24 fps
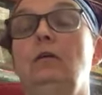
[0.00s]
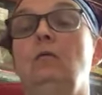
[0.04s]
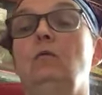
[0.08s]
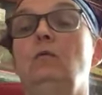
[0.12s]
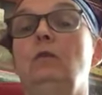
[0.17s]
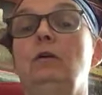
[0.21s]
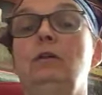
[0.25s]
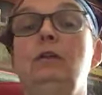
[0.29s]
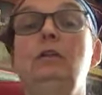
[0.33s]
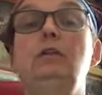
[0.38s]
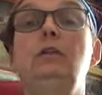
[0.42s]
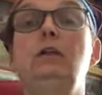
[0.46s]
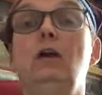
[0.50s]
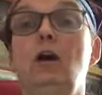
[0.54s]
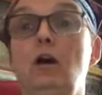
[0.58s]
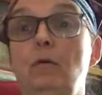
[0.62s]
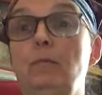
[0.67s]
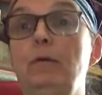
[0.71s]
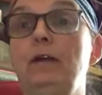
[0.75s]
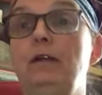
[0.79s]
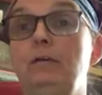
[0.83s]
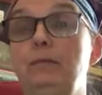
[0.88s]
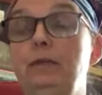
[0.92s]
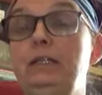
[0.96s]
Well, then y'all
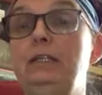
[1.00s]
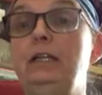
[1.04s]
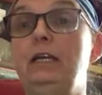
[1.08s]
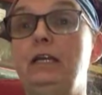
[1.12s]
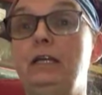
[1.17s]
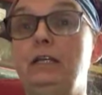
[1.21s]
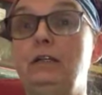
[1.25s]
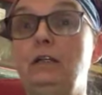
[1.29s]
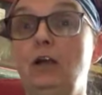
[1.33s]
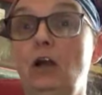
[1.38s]
better be taking